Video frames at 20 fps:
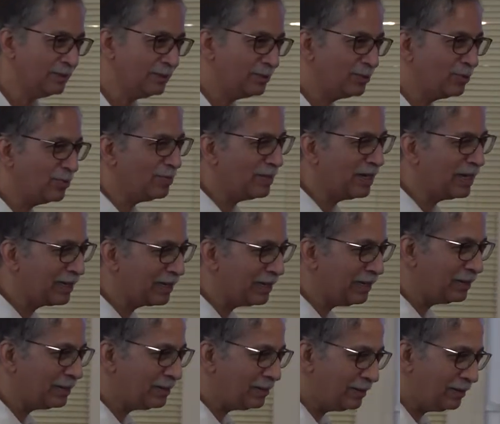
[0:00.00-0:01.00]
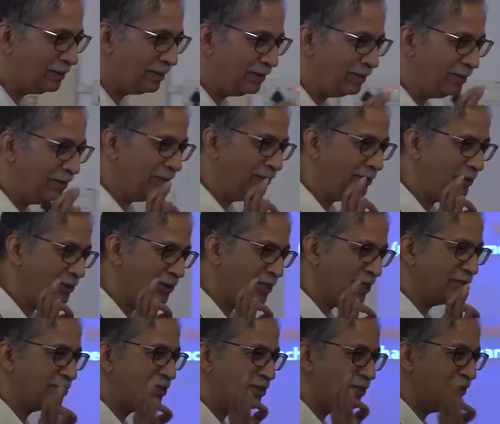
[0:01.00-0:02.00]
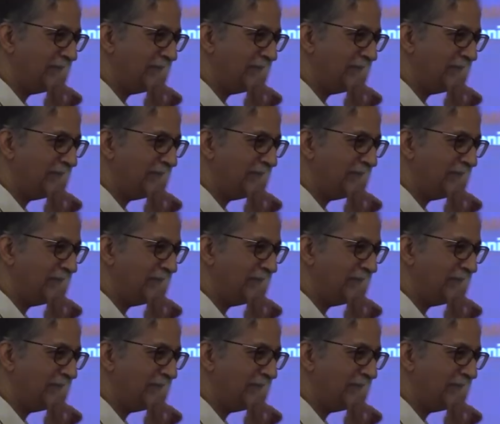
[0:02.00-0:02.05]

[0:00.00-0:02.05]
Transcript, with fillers: to make it just